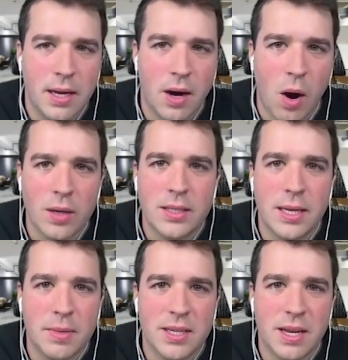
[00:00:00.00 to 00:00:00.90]
our
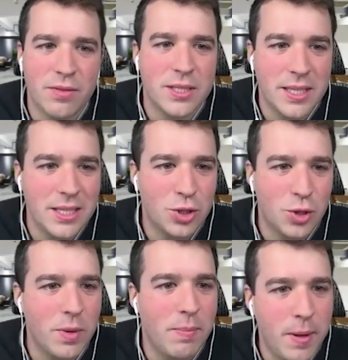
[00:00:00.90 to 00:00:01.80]
team has never seen
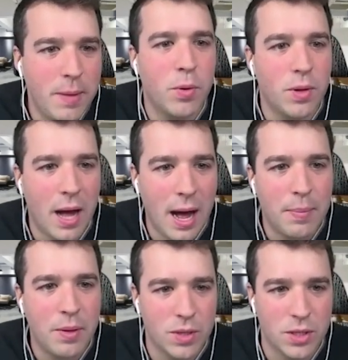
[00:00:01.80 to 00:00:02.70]
so many people
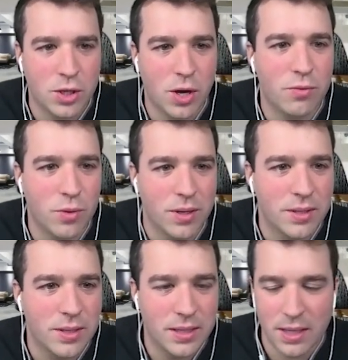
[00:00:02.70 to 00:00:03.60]
happy with the
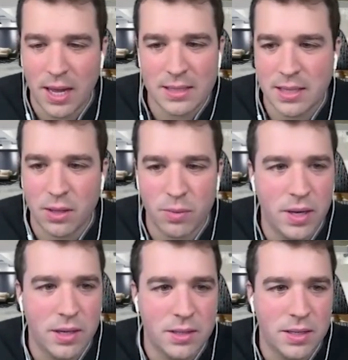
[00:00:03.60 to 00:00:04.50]
software in the last like three
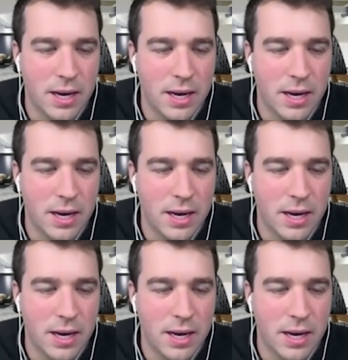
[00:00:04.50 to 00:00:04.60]
years,